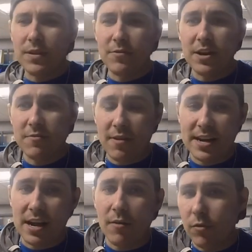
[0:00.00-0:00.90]
If you didn't find
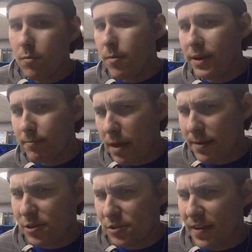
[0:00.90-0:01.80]
it helpful, maybe
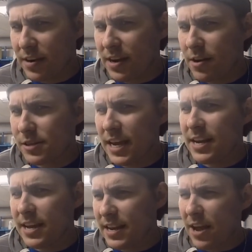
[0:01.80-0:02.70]
you just found it
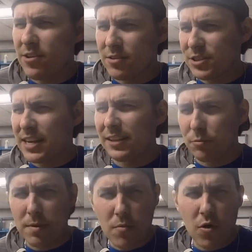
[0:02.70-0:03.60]
entertaining and now you understand a little
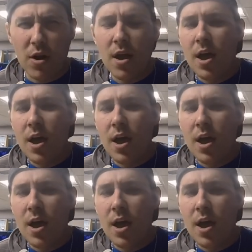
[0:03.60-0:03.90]
bit more